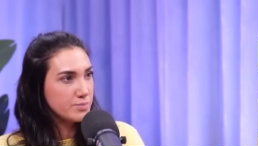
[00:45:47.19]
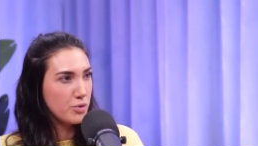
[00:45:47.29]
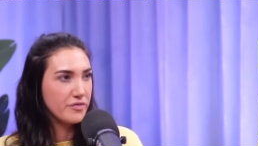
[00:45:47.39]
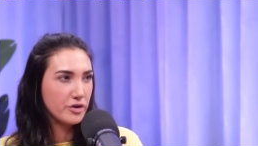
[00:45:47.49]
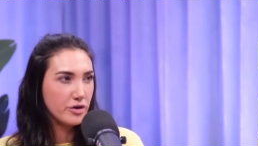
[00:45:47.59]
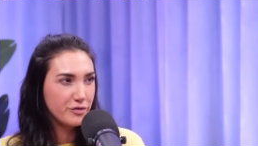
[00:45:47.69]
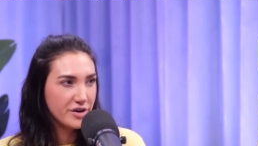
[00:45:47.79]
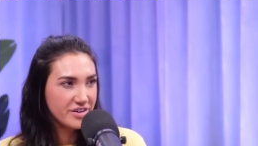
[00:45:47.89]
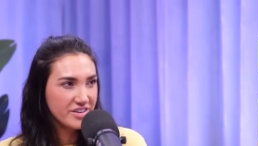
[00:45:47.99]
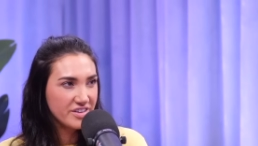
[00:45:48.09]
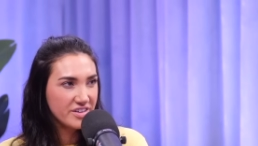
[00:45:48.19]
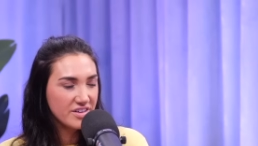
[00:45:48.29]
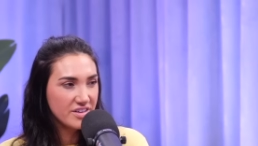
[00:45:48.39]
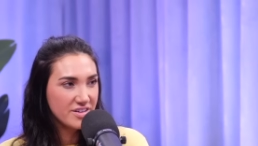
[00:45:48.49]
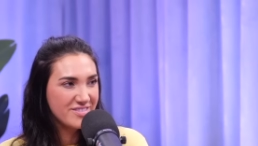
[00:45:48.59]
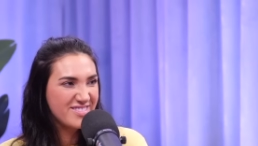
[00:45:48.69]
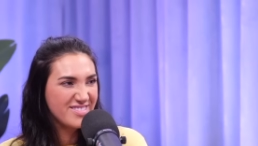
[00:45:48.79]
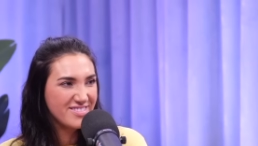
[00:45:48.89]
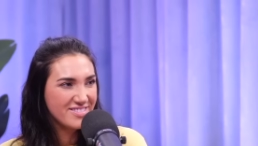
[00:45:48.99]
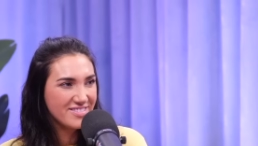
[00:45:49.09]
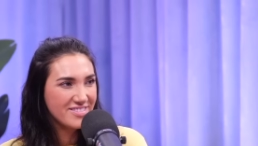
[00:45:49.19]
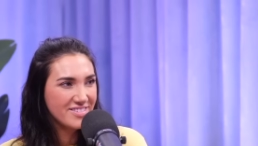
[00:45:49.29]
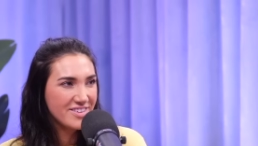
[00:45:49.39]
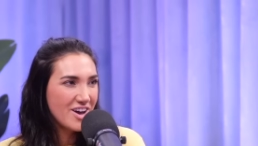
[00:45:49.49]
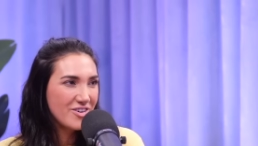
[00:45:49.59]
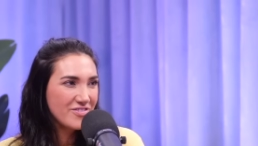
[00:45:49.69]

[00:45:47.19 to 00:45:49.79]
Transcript: boyfriend girlfriend. No.